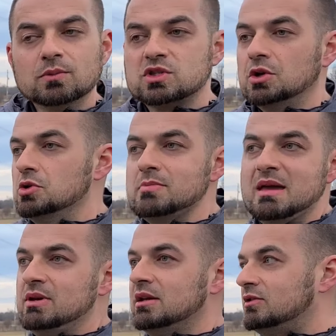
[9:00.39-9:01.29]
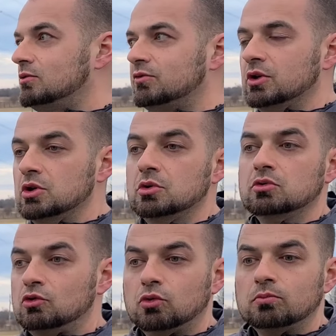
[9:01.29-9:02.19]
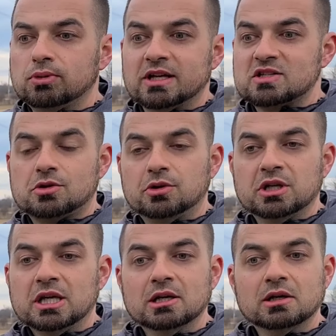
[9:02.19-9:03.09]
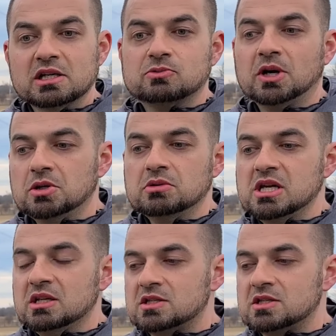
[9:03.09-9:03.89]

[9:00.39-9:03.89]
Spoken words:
So maybe it's for you plus 30 is what you need.